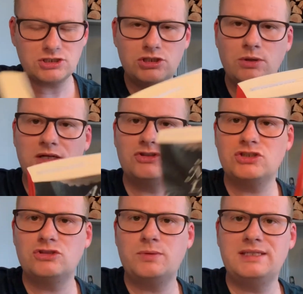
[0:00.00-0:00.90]

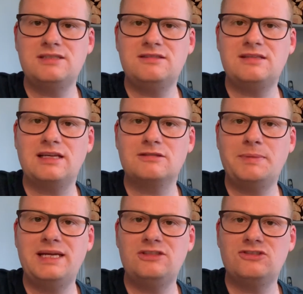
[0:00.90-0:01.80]
226
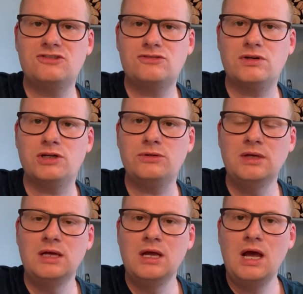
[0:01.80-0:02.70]
pages through,
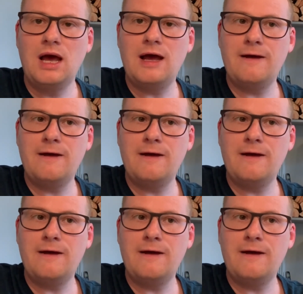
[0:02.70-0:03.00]
so